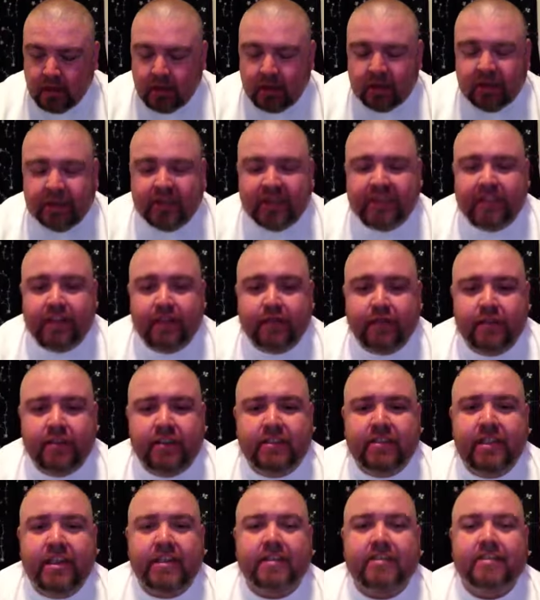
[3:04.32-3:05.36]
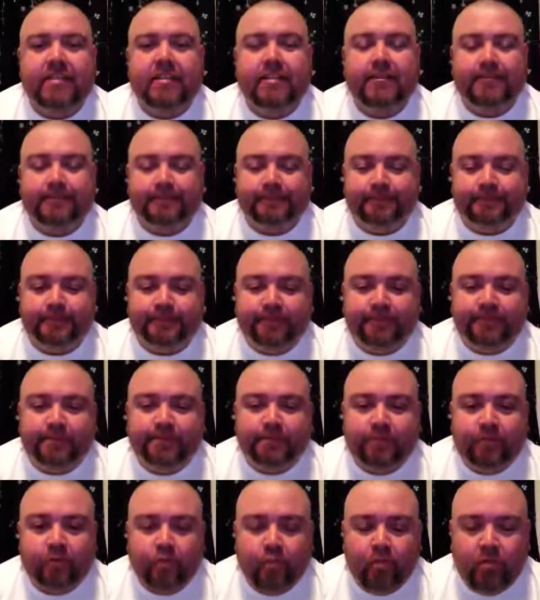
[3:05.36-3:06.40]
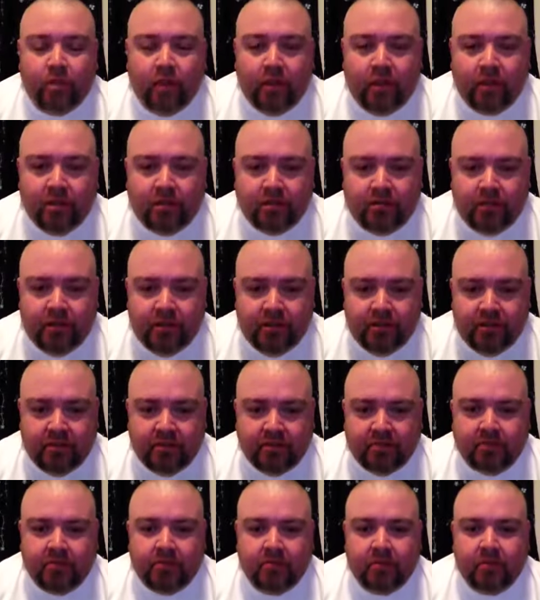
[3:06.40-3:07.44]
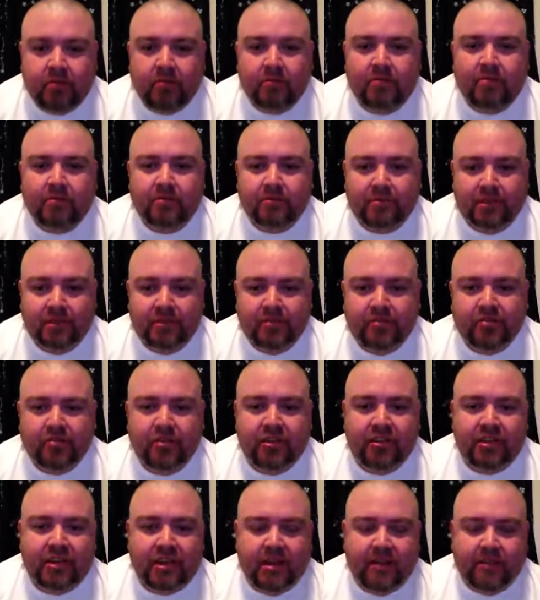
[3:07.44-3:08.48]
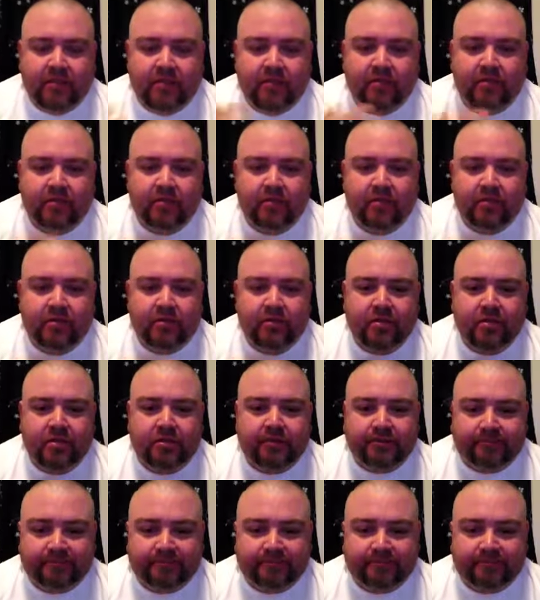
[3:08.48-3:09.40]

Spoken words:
You can definitely taste it when you're drinking after the first